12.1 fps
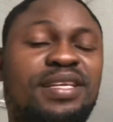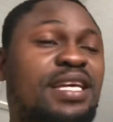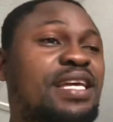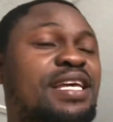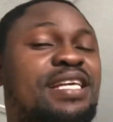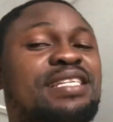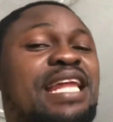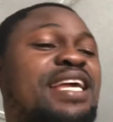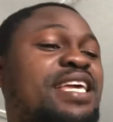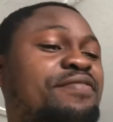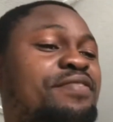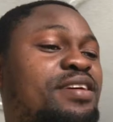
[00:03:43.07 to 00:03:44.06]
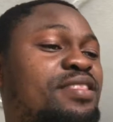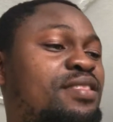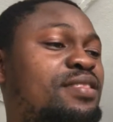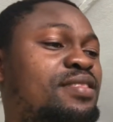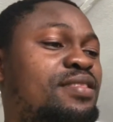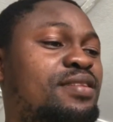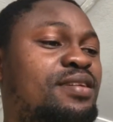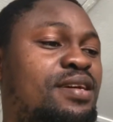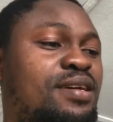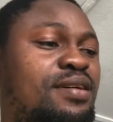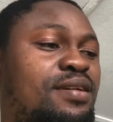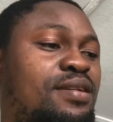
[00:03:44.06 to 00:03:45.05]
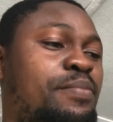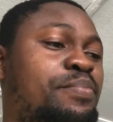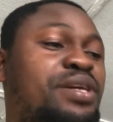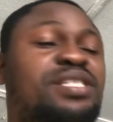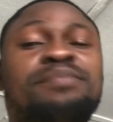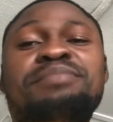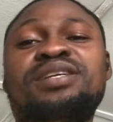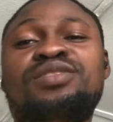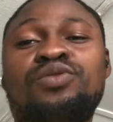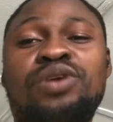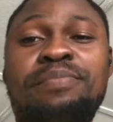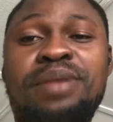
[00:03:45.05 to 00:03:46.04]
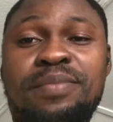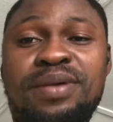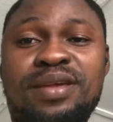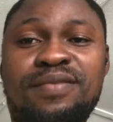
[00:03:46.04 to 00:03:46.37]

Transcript: It's like giving the breast milk to a baby.